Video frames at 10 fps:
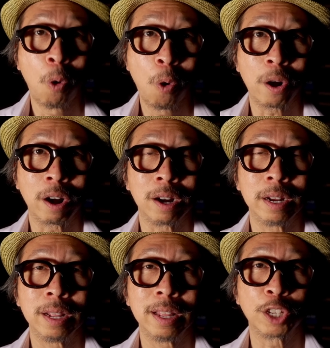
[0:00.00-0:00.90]
Or
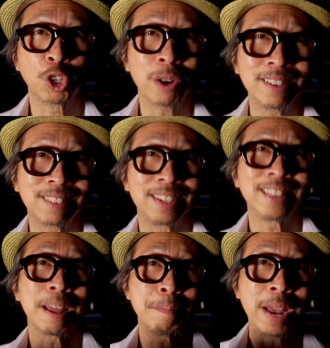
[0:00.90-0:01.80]
it tries to
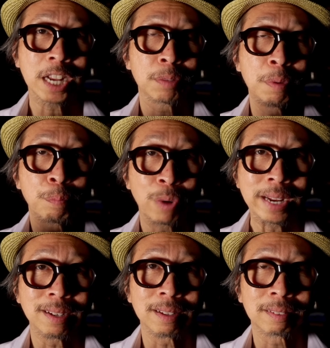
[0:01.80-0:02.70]
hit that maximum
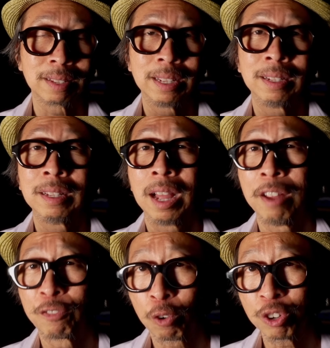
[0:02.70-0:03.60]
brightness,
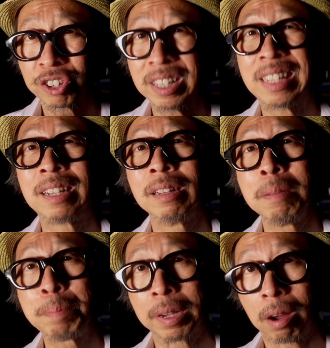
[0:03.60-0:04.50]
unfortunately
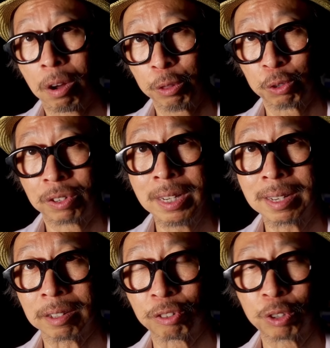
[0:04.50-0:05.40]
clipping all those
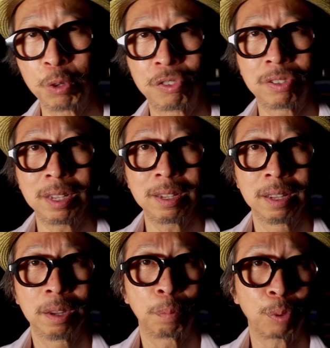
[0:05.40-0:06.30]
details. So you see
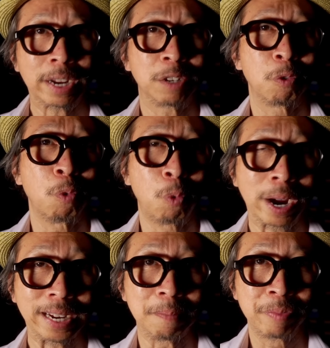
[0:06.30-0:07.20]
bright
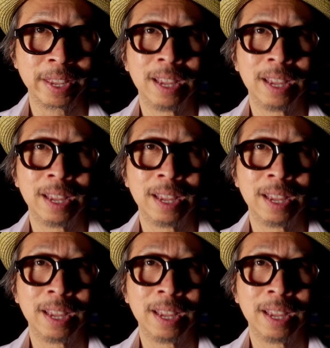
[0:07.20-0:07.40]
white